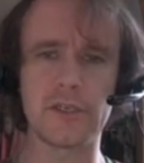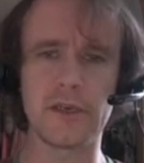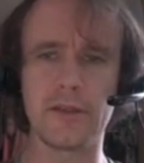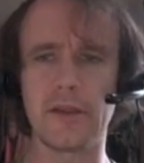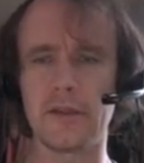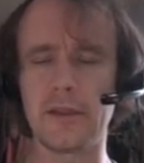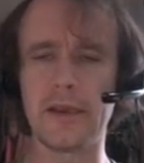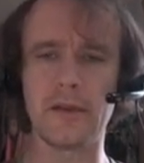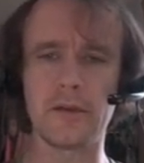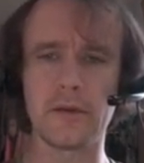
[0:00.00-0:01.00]
and then at the
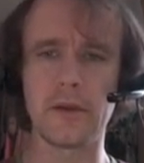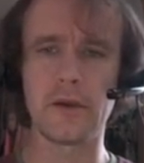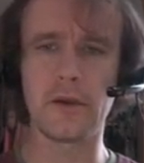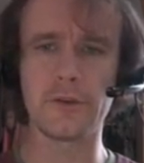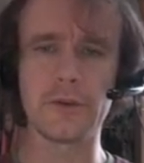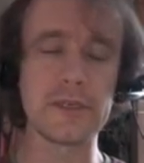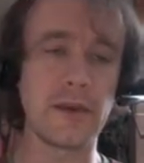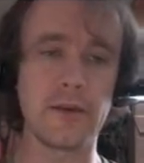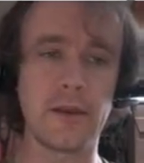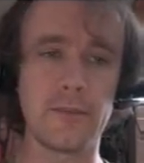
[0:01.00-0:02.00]
end I'll do a data
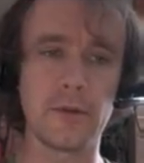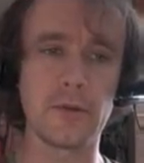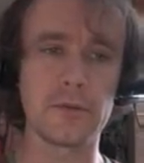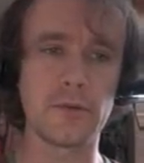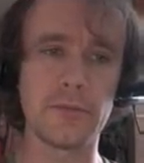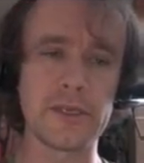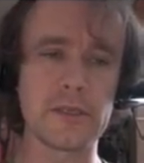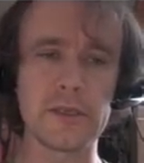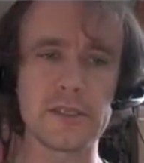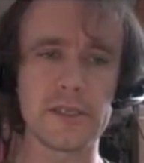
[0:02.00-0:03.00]
table, which will
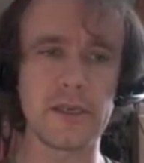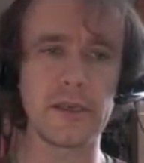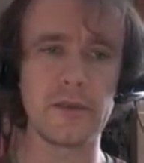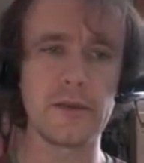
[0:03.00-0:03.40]
basically say,